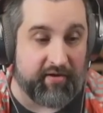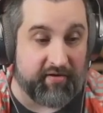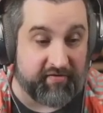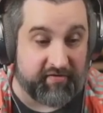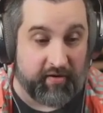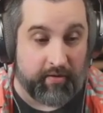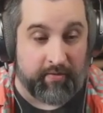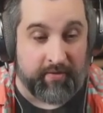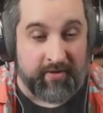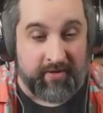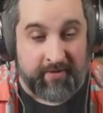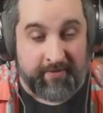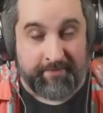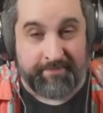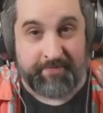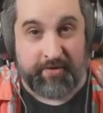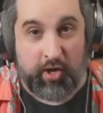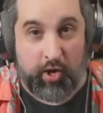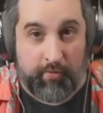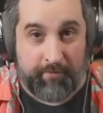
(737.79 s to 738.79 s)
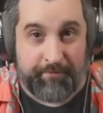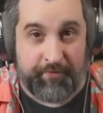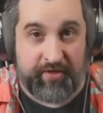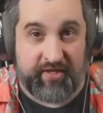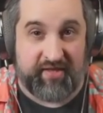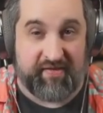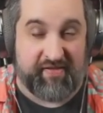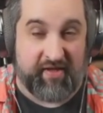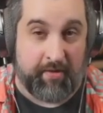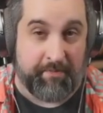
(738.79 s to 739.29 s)
So hopefully
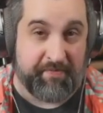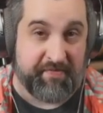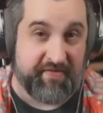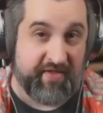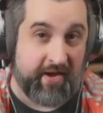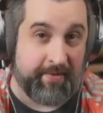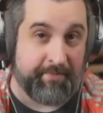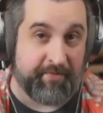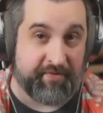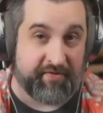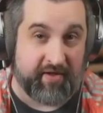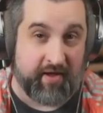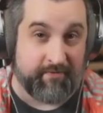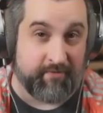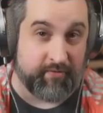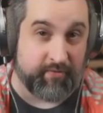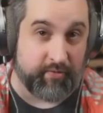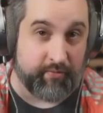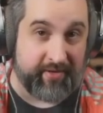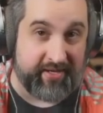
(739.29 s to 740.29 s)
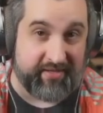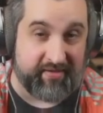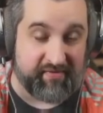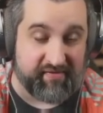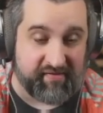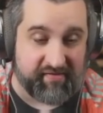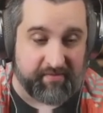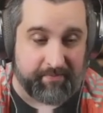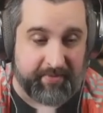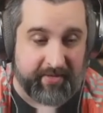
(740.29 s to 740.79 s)
this helps snipers cover their
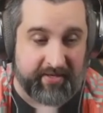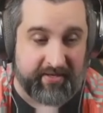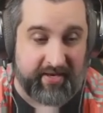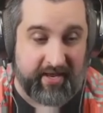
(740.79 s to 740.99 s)
weaknesses a bit